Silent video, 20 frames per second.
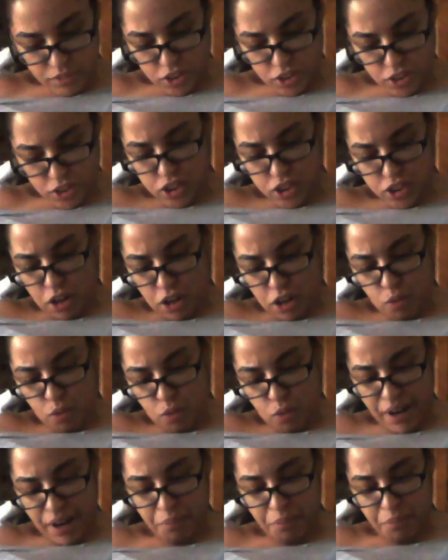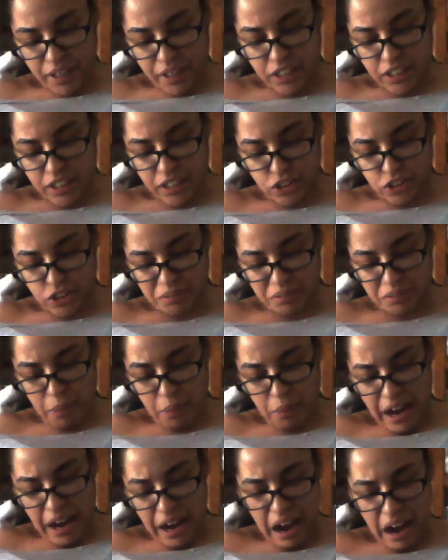So what I'm gonna do is
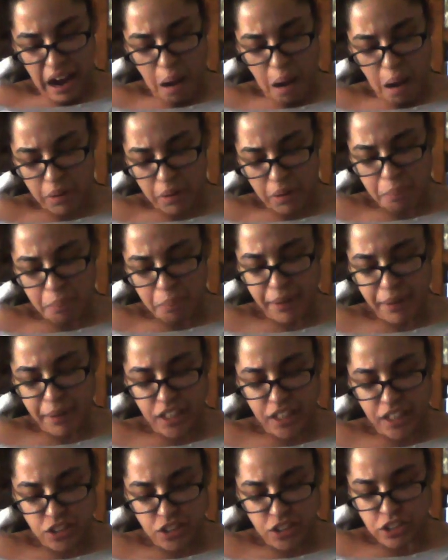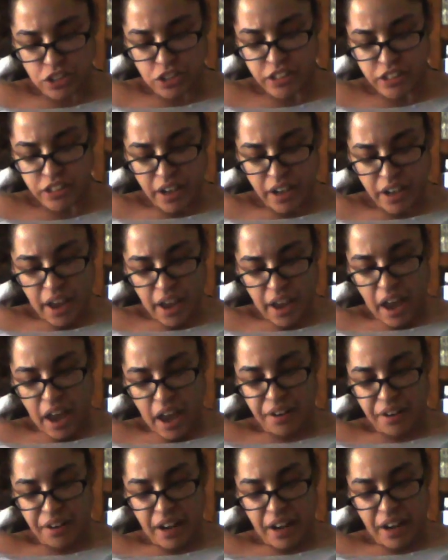mark a couple of pins and
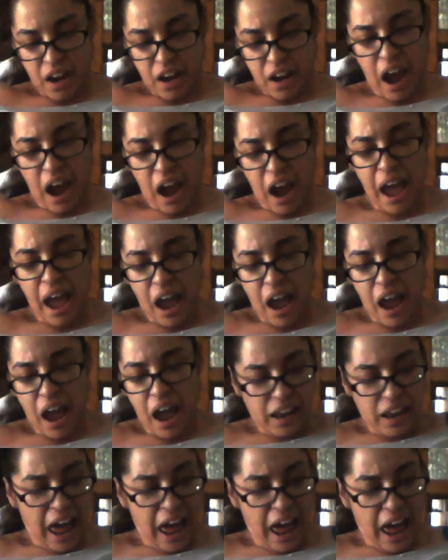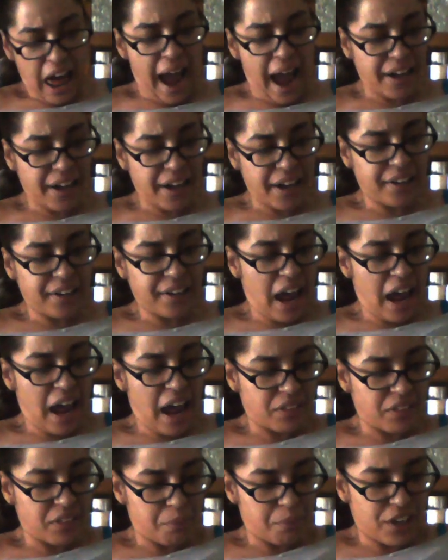then cut a line
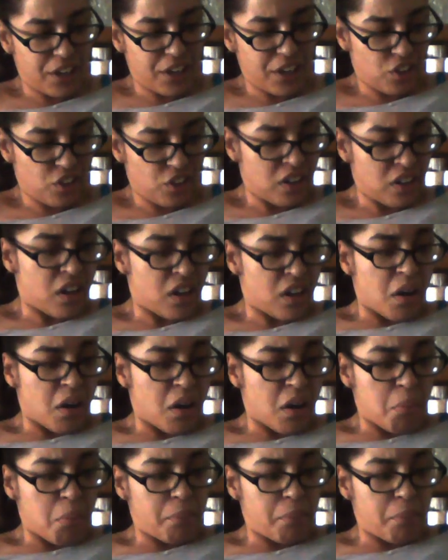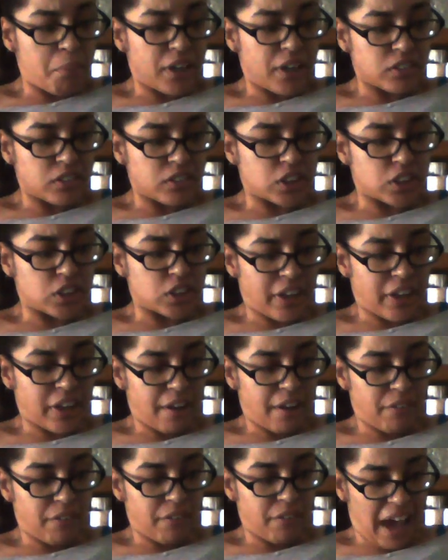in the middle to get
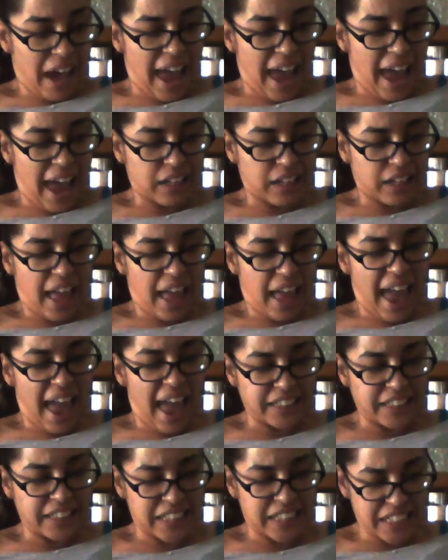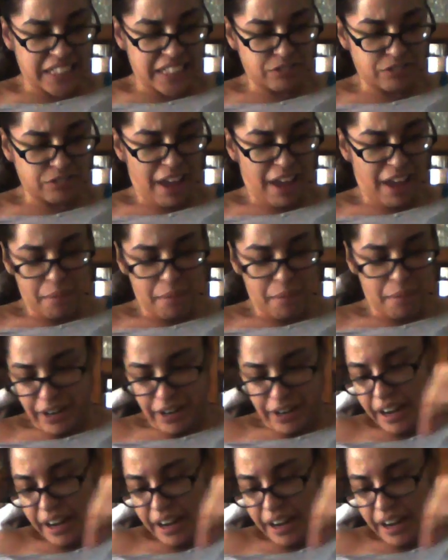rid of excess fabric.